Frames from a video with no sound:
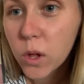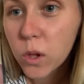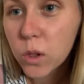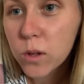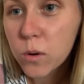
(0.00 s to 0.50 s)

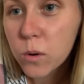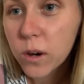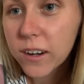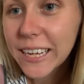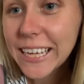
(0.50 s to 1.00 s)

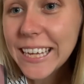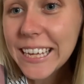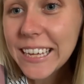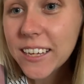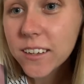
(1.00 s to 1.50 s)

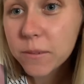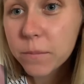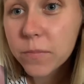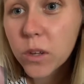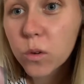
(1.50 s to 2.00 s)
Laureen
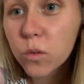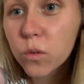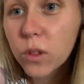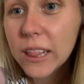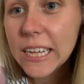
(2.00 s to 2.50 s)

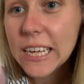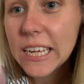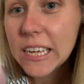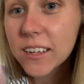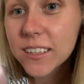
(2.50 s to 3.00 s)

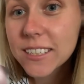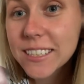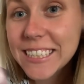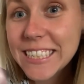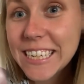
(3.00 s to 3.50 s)

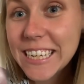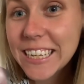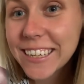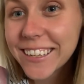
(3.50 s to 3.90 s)
Leedy.